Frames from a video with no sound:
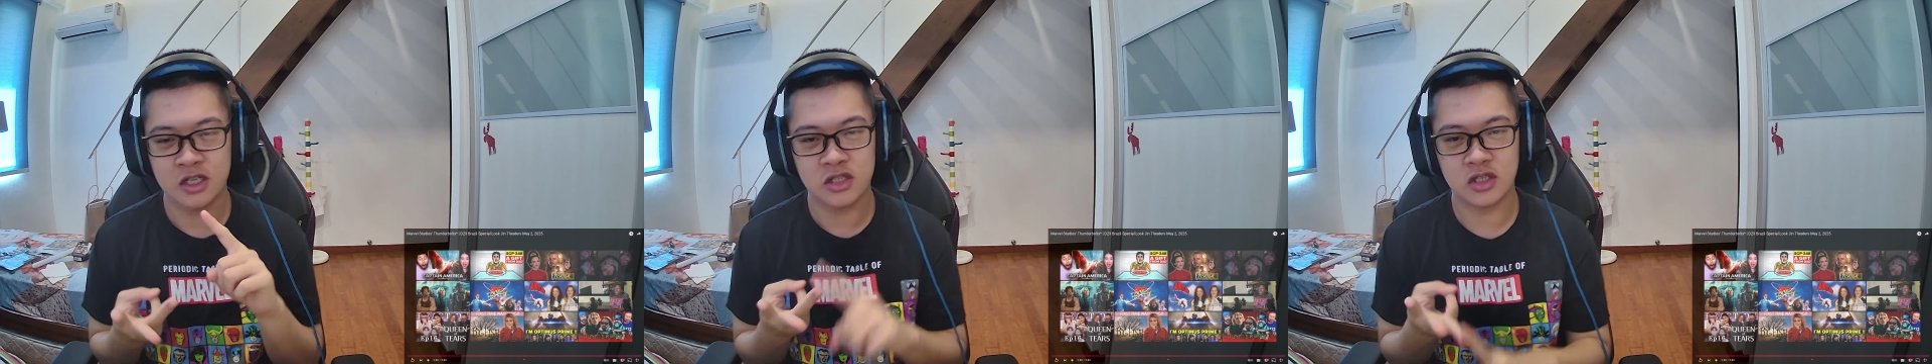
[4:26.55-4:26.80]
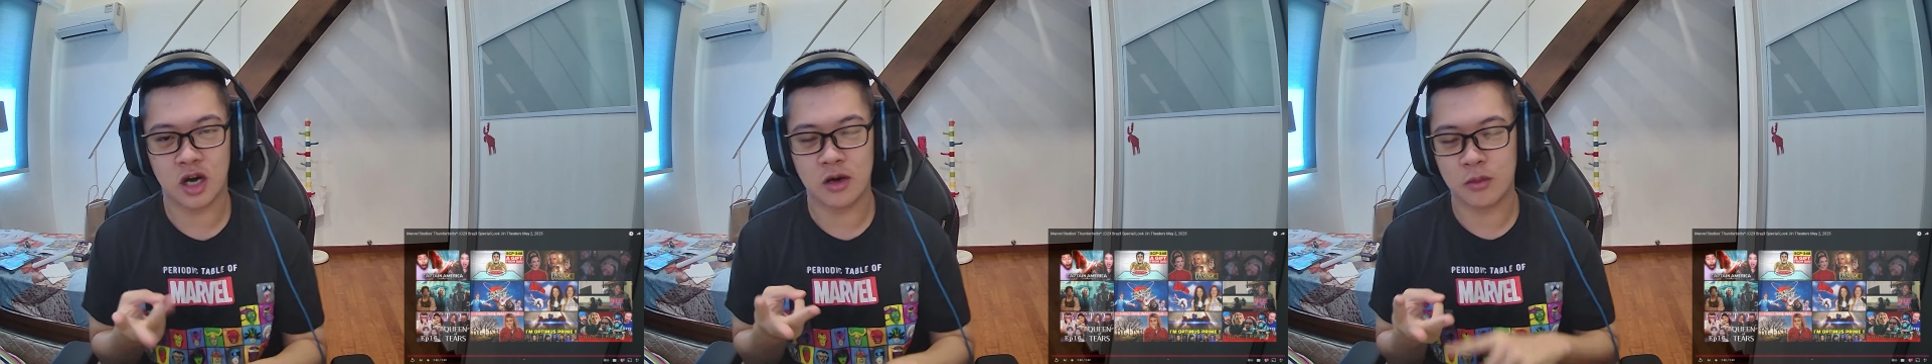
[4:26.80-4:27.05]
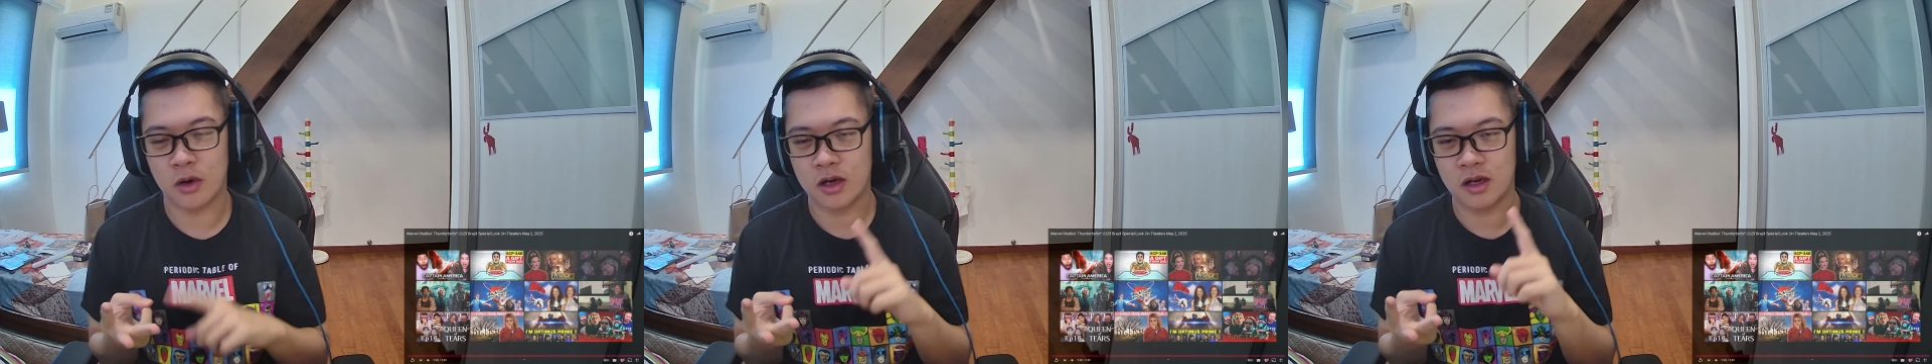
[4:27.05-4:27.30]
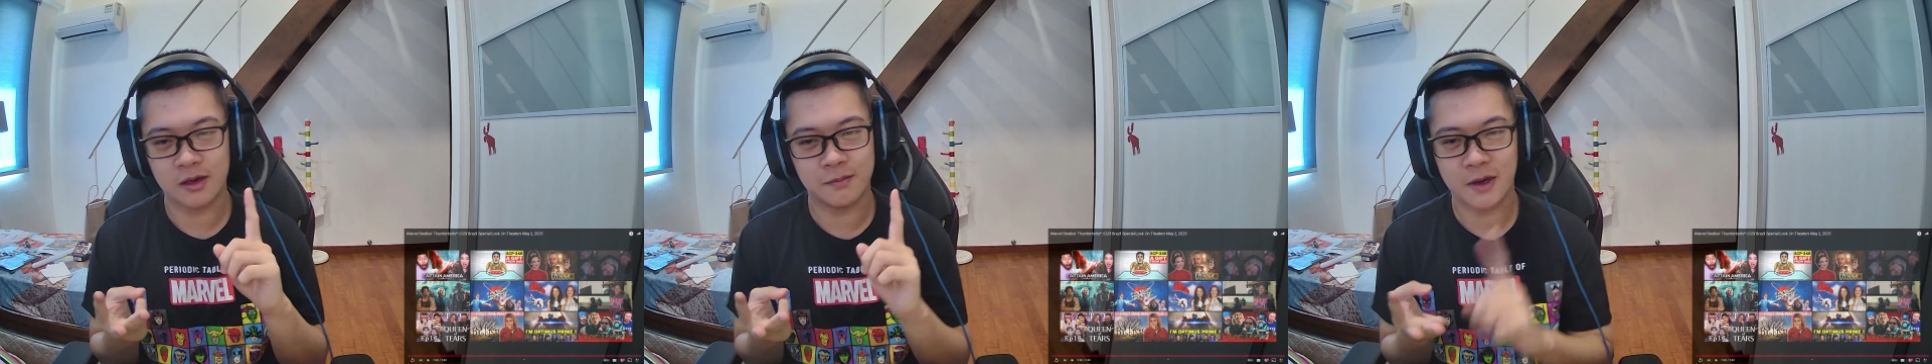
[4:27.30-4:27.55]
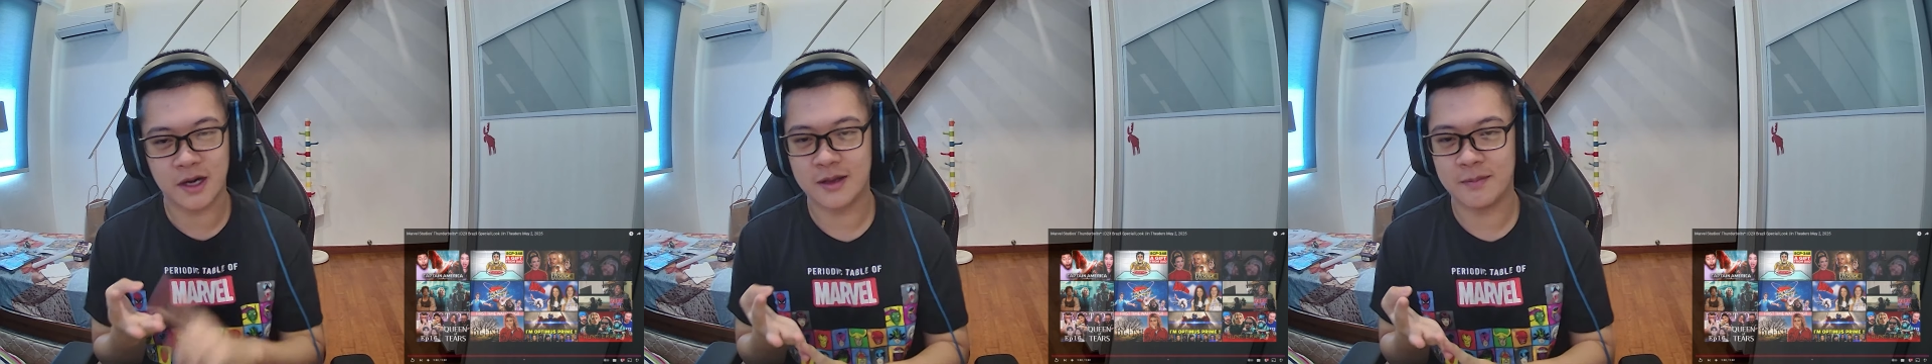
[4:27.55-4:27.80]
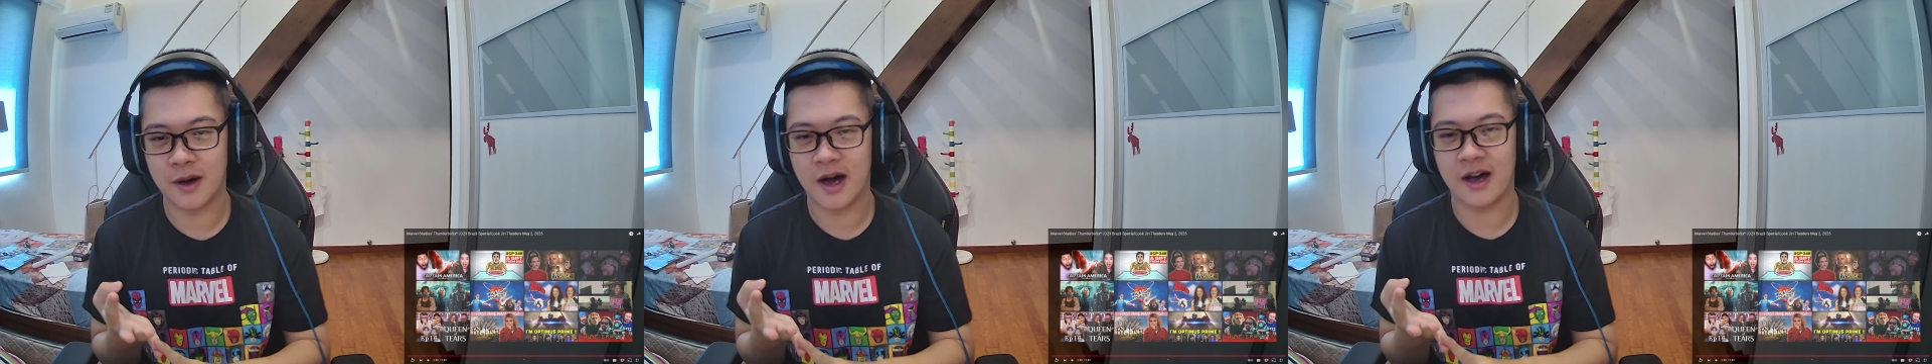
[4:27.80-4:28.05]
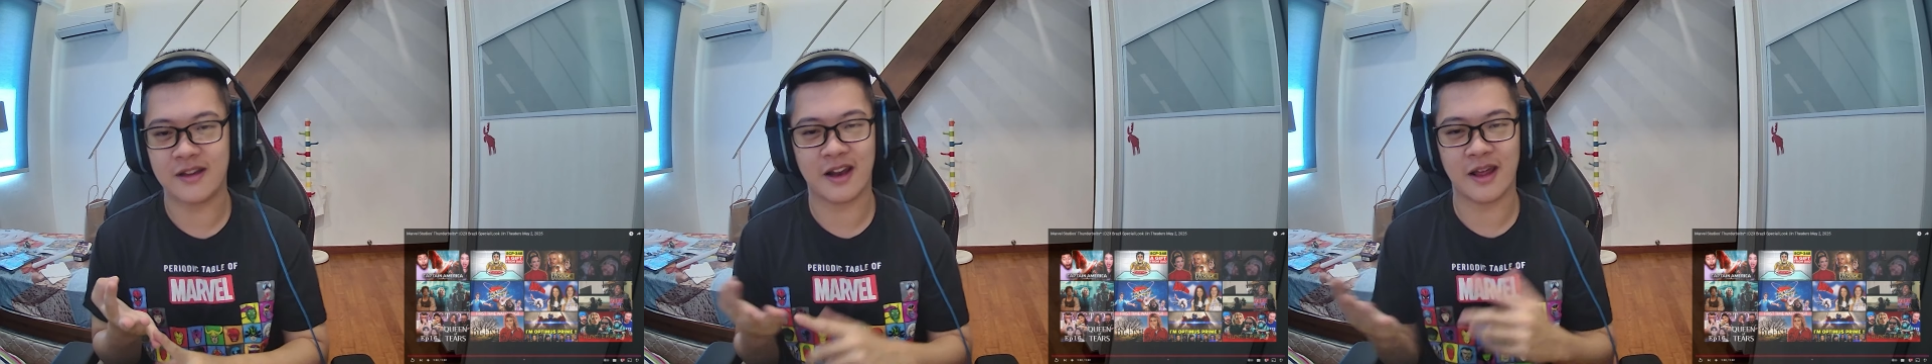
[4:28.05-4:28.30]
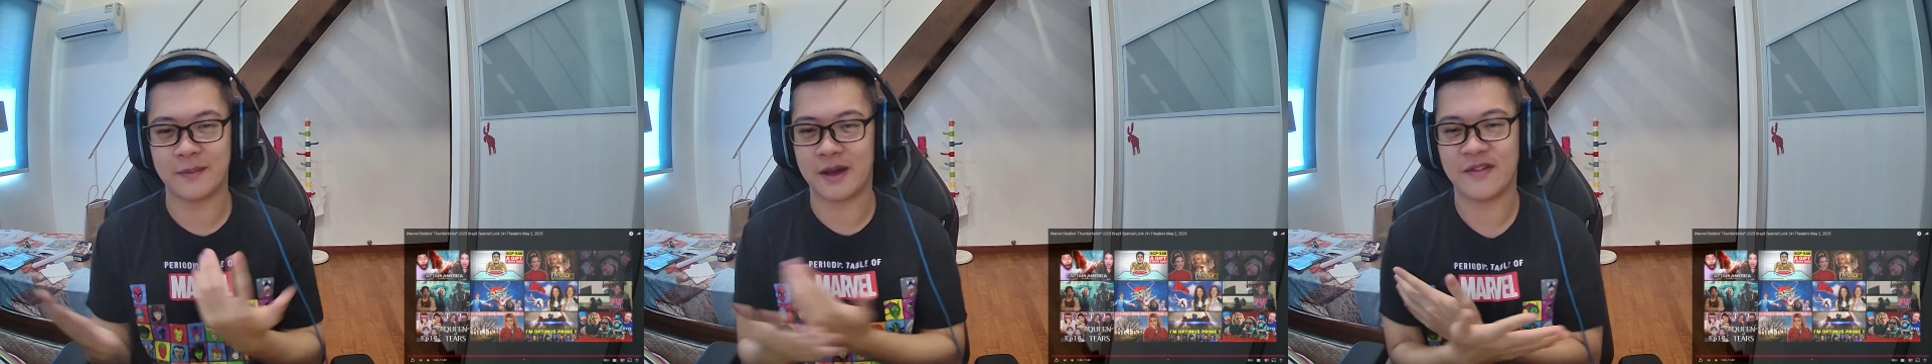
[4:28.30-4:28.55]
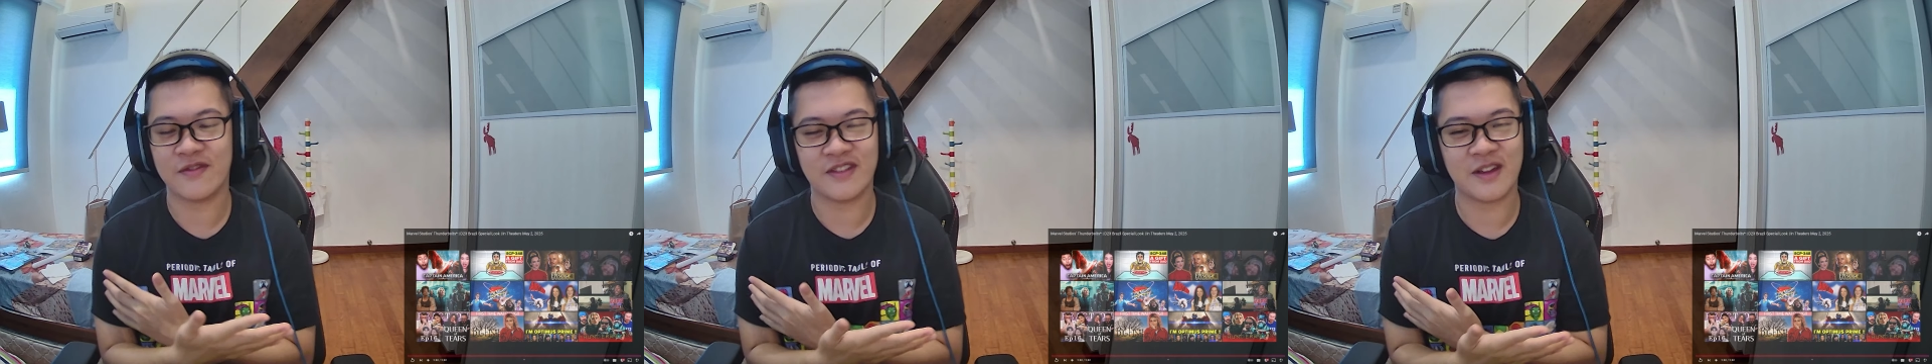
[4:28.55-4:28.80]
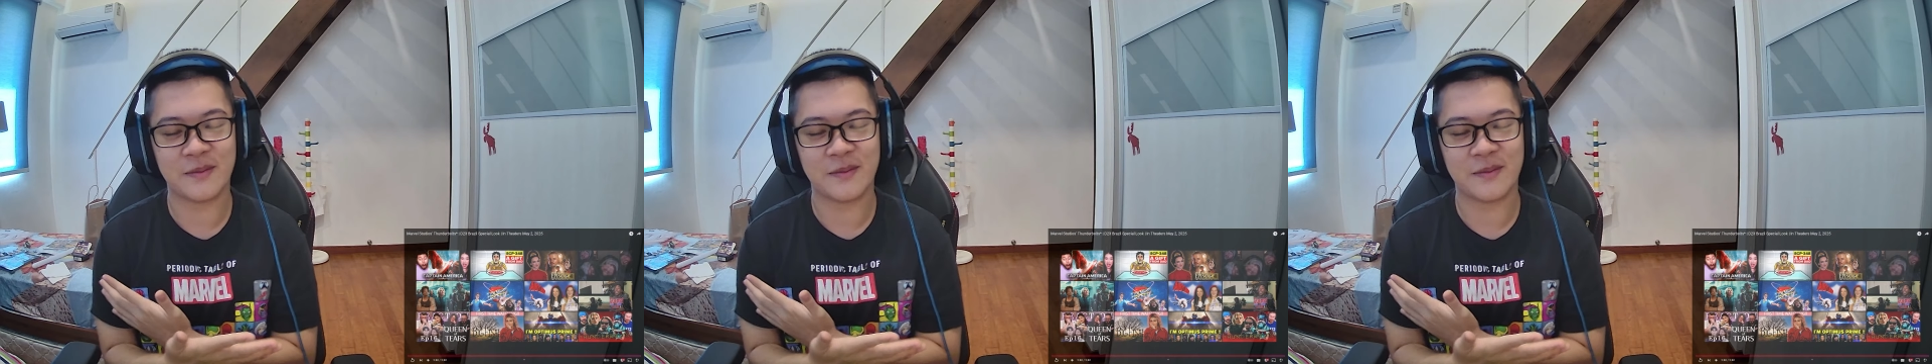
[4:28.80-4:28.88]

John Walker, Bucky Barnes are like my some